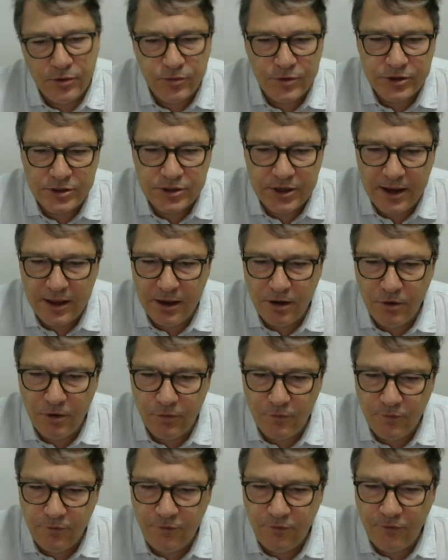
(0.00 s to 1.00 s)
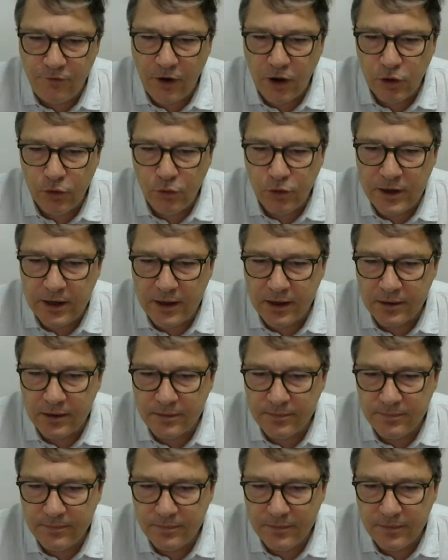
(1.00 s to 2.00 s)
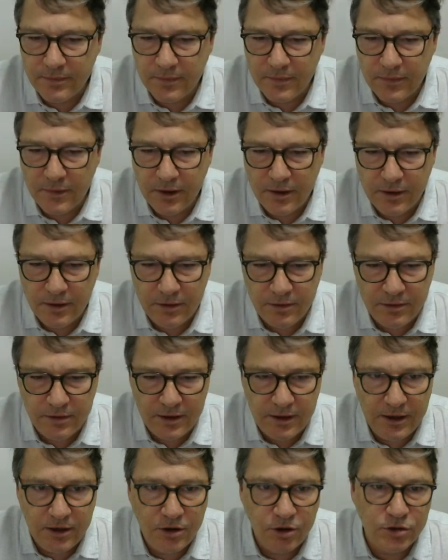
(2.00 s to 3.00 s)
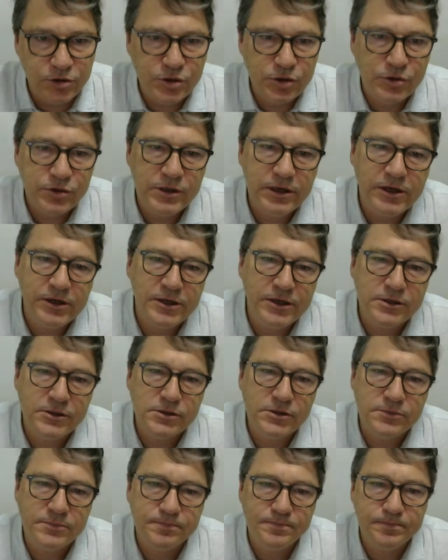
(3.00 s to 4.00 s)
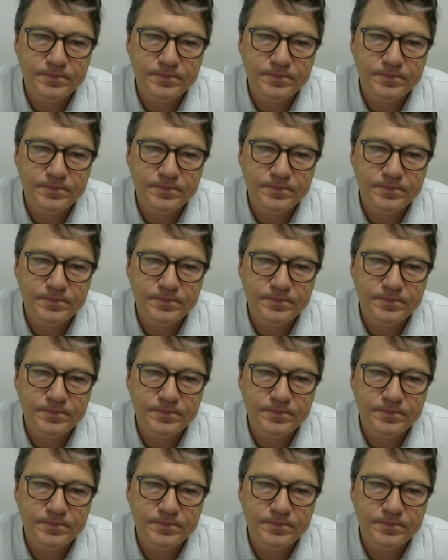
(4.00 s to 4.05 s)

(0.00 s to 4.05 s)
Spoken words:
which are now following the contour lines.